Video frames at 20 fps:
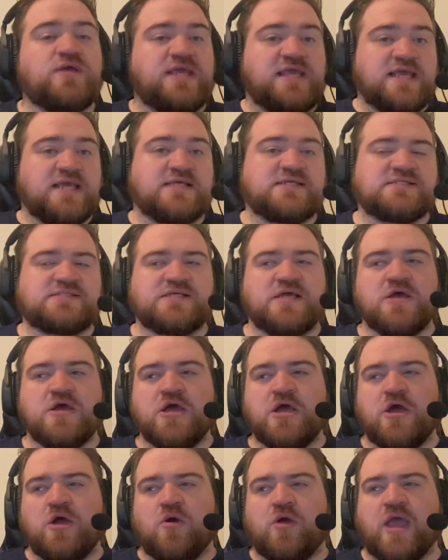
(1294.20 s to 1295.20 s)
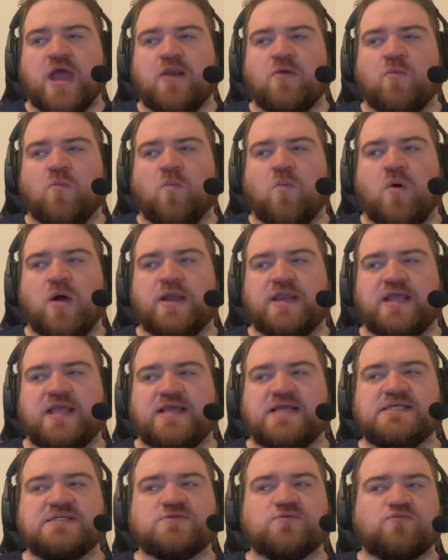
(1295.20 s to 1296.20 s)
is, kind of what
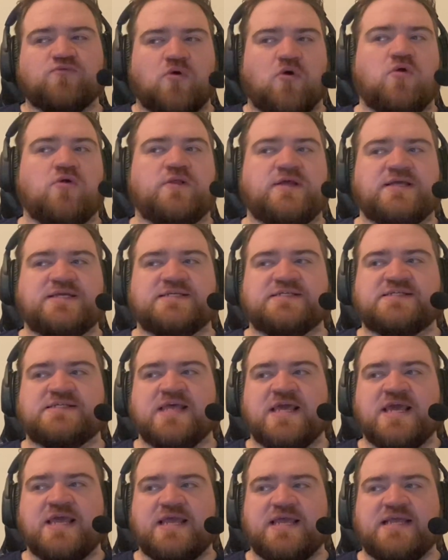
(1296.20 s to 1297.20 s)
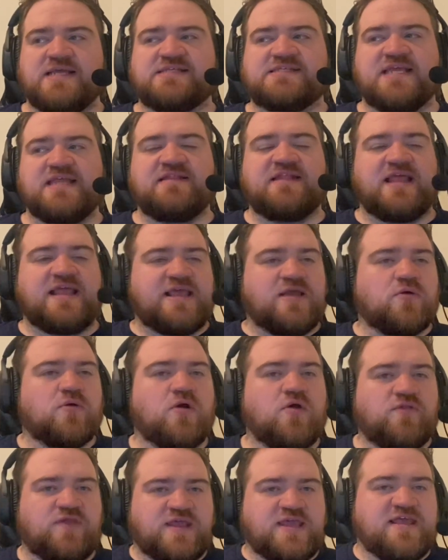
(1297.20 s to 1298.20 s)
his role is. Is he the
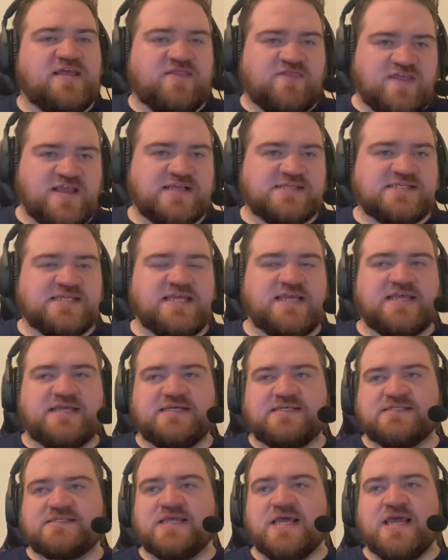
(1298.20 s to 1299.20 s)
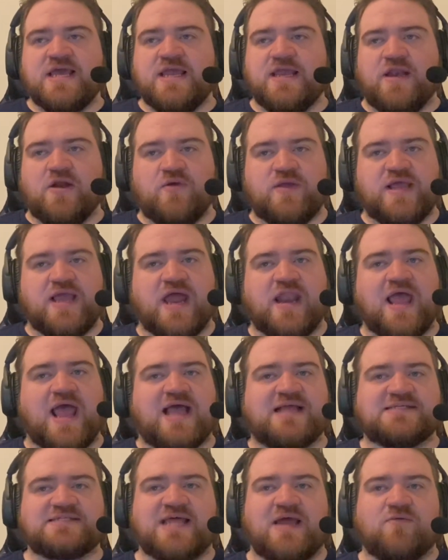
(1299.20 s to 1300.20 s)
hero that he thinks he is? He kind of
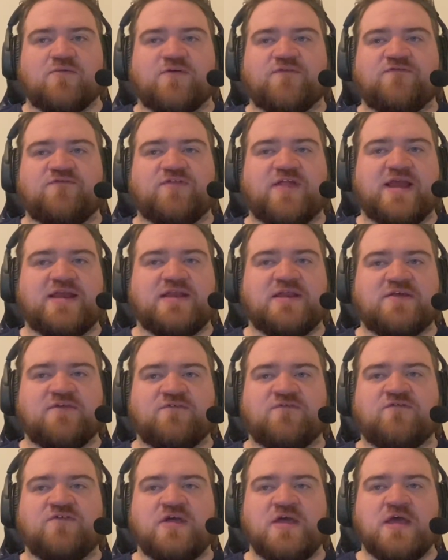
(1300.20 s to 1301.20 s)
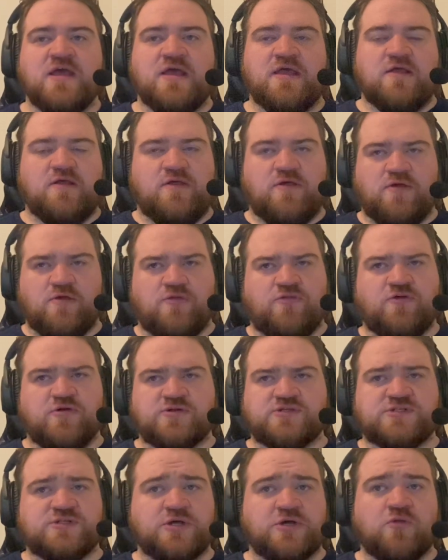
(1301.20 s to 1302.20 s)
has that reflective.
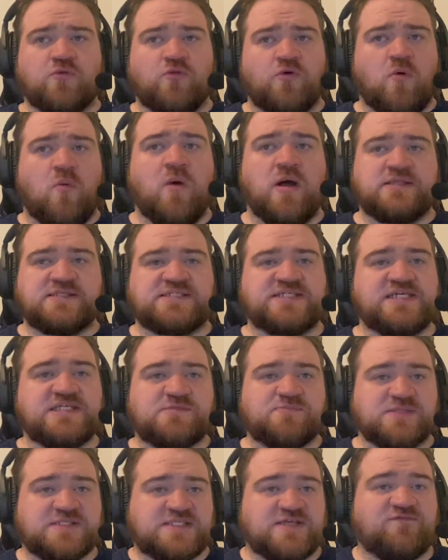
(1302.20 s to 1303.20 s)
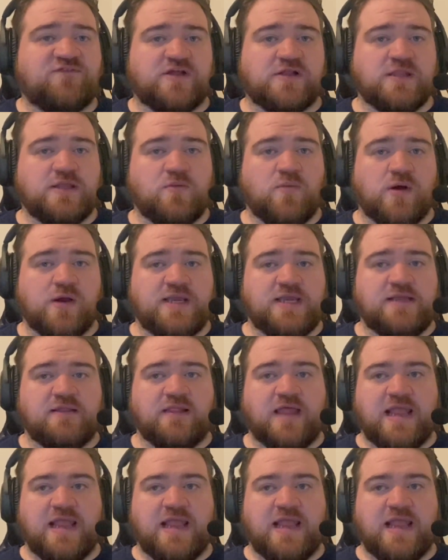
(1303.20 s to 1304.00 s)
There's the one scene specifically where he